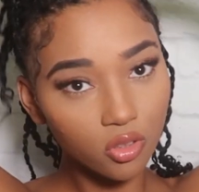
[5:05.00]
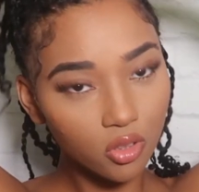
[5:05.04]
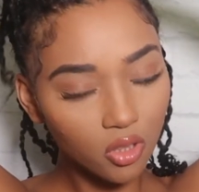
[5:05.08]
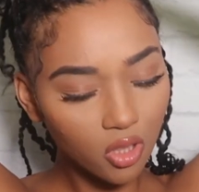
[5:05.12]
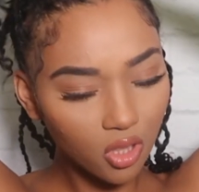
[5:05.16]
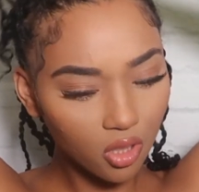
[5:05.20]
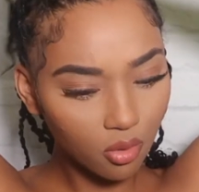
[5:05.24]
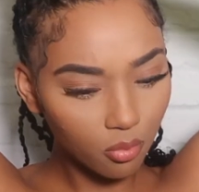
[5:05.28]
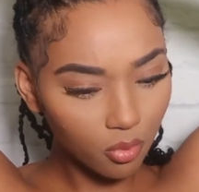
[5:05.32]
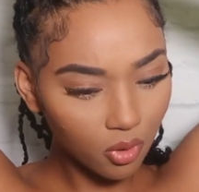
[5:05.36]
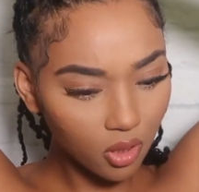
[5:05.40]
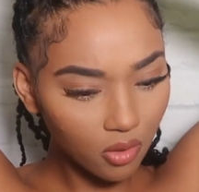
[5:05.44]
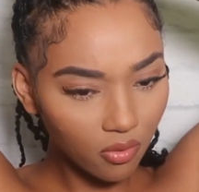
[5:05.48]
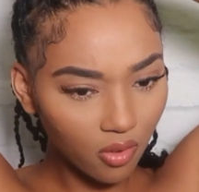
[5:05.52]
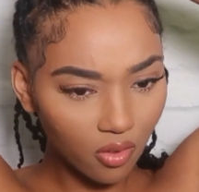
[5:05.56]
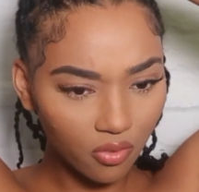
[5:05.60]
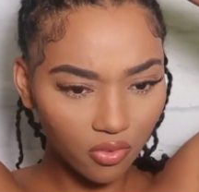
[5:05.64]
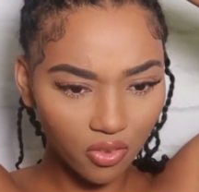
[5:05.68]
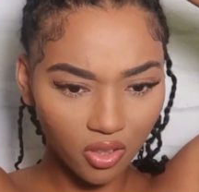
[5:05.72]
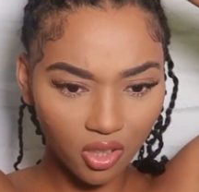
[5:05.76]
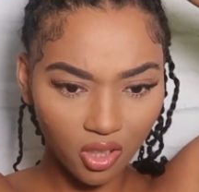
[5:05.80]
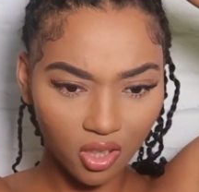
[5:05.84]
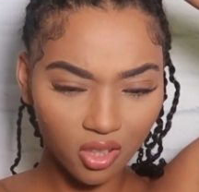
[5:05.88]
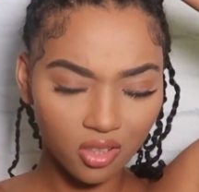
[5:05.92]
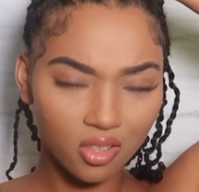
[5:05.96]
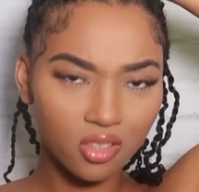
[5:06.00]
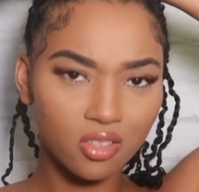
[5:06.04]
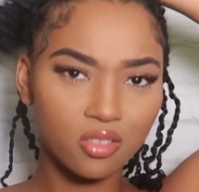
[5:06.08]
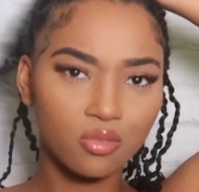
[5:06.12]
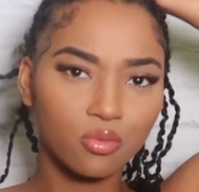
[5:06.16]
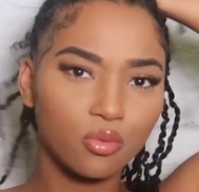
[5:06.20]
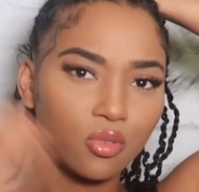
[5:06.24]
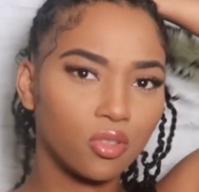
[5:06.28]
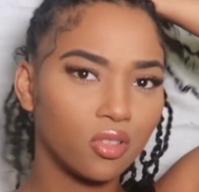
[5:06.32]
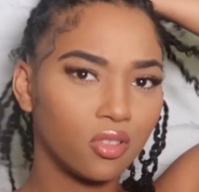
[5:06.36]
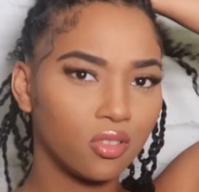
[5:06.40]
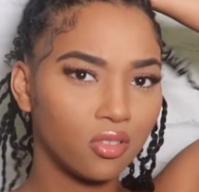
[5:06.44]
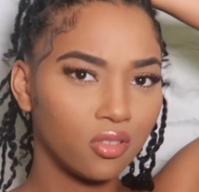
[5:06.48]
Can't believe I forgot this
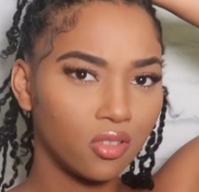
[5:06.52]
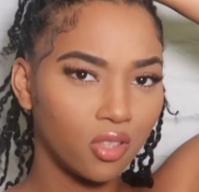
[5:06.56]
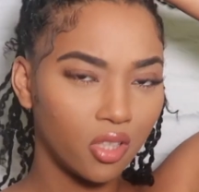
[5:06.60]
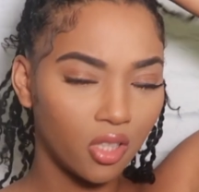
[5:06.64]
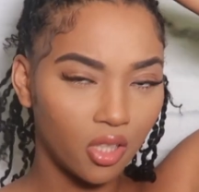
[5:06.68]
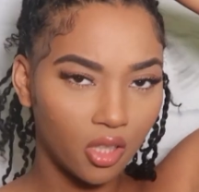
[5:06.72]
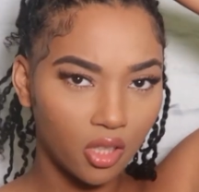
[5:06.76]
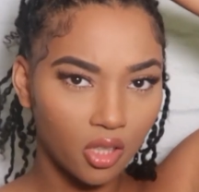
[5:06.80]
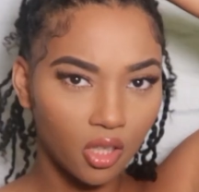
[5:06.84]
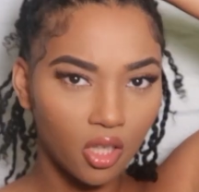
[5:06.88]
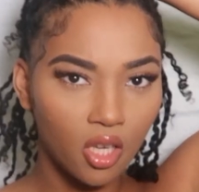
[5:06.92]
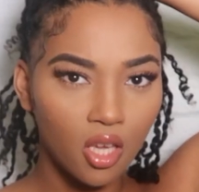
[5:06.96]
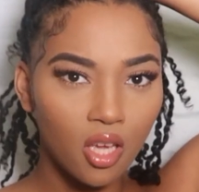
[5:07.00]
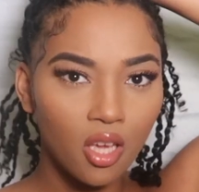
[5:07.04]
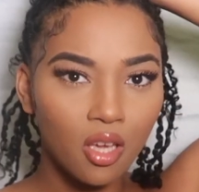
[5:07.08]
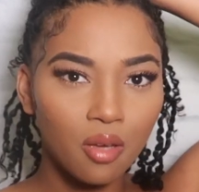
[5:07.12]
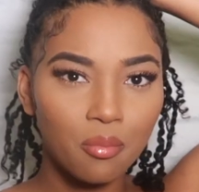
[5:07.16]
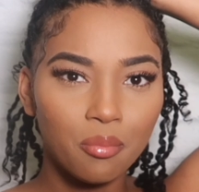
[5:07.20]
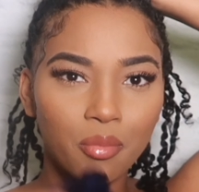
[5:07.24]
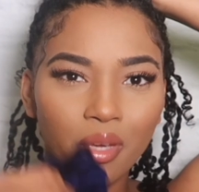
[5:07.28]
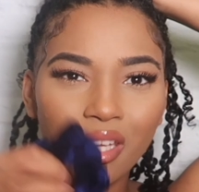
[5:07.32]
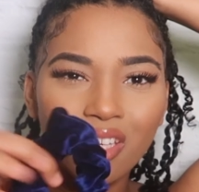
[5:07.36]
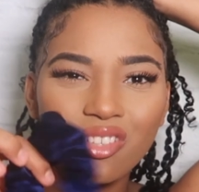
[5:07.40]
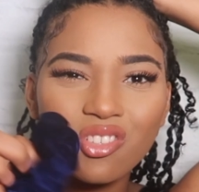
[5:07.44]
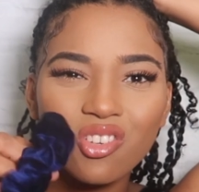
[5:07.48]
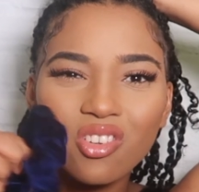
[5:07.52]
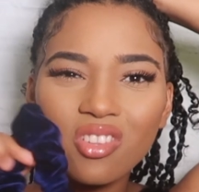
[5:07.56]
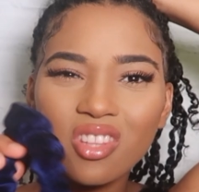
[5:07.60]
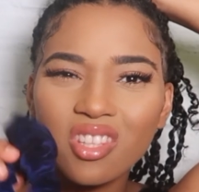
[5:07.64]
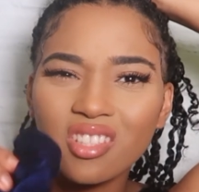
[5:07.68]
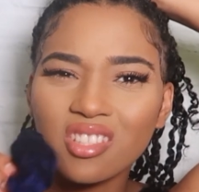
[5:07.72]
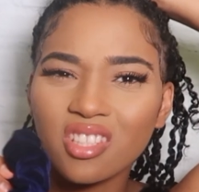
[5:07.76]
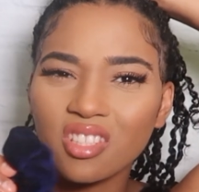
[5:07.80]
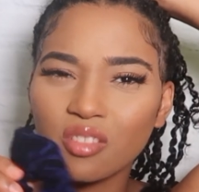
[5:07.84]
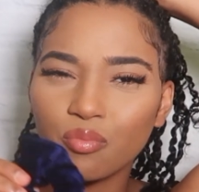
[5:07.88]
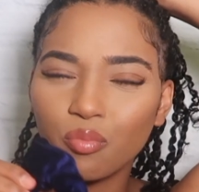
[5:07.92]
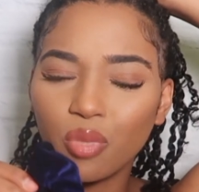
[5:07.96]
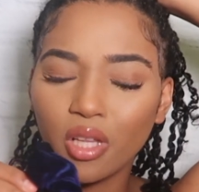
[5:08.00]
one. Like, make sure
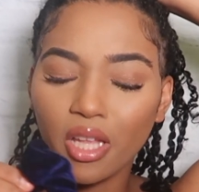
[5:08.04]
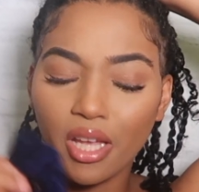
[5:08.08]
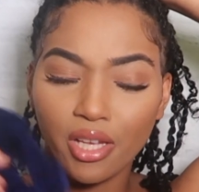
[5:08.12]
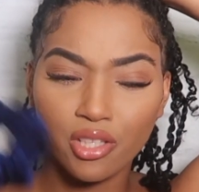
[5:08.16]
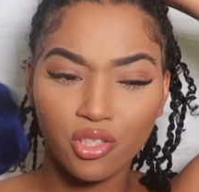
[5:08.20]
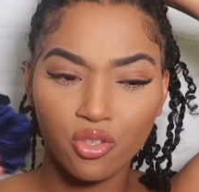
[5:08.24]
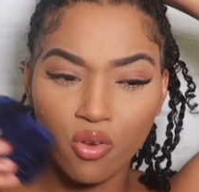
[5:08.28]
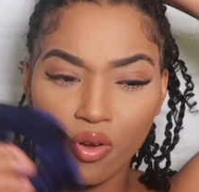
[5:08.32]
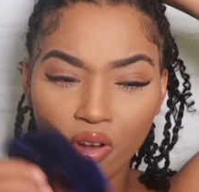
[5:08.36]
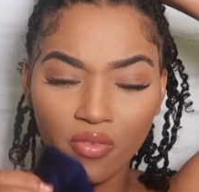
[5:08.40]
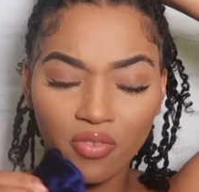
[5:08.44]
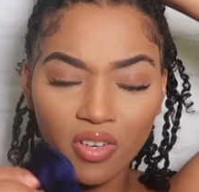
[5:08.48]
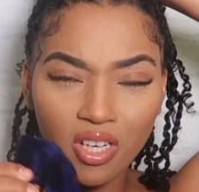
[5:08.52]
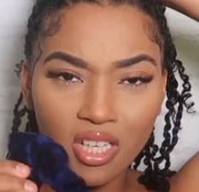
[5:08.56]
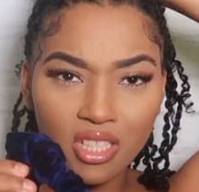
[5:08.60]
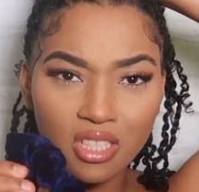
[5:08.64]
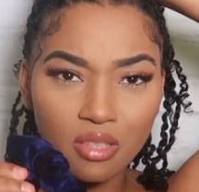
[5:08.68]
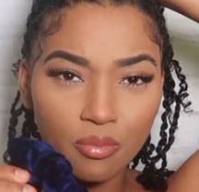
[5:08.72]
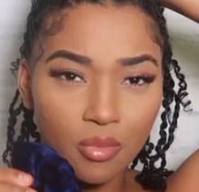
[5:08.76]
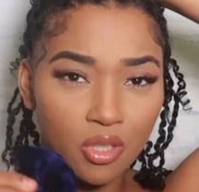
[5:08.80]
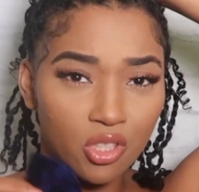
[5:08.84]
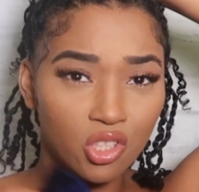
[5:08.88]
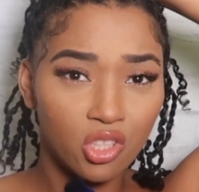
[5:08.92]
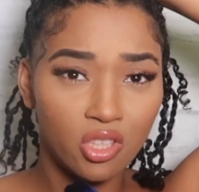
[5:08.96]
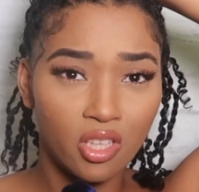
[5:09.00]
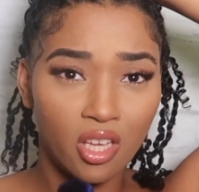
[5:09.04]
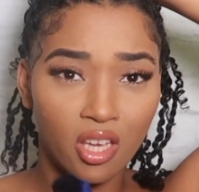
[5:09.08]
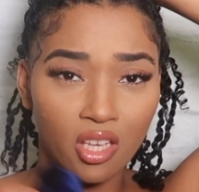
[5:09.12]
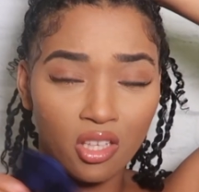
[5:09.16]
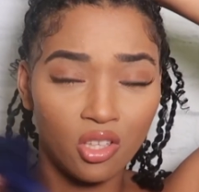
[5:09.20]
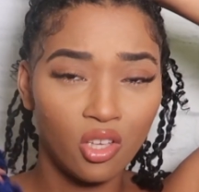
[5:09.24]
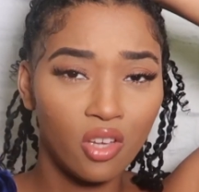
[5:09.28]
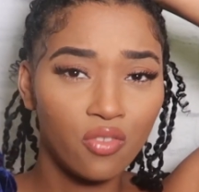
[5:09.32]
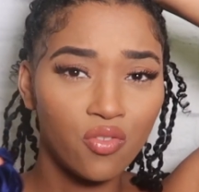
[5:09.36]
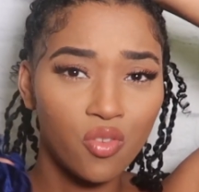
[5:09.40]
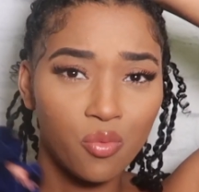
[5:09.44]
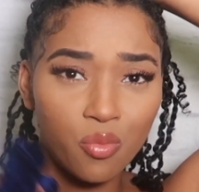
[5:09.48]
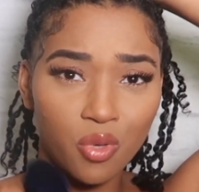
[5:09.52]
this is black too. I forgot to mention that.
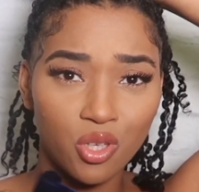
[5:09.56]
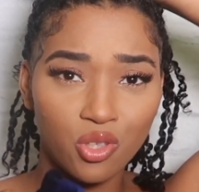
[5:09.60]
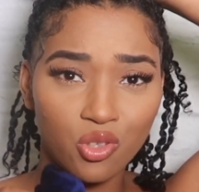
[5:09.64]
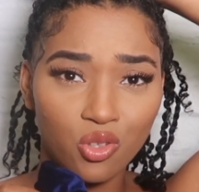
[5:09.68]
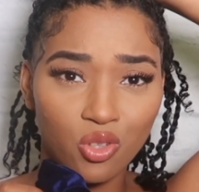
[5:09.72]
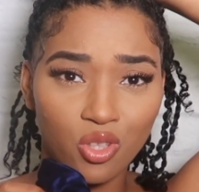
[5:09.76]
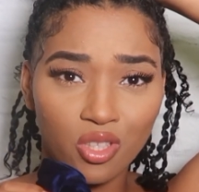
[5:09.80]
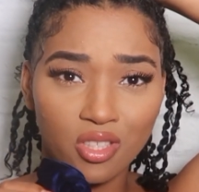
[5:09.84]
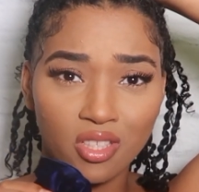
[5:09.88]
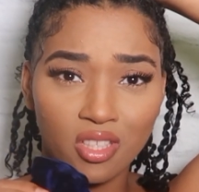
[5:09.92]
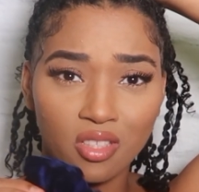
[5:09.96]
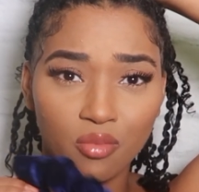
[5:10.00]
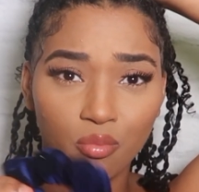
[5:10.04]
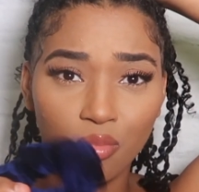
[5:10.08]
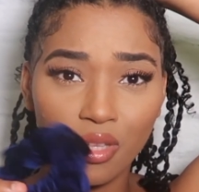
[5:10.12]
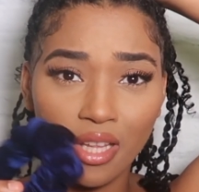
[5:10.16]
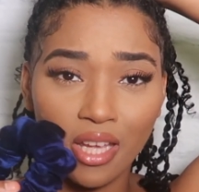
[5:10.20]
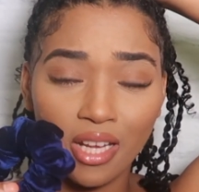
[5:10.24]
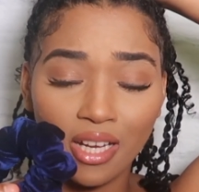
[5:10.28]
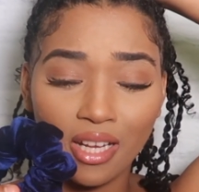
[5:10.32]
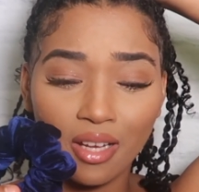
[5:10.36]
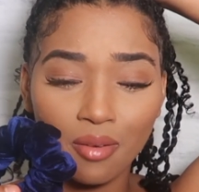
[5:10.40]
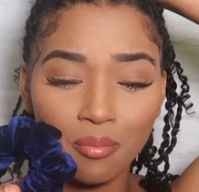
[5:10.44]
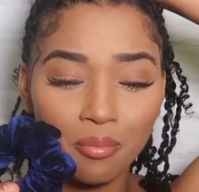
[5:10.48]
You have to make sure this is black.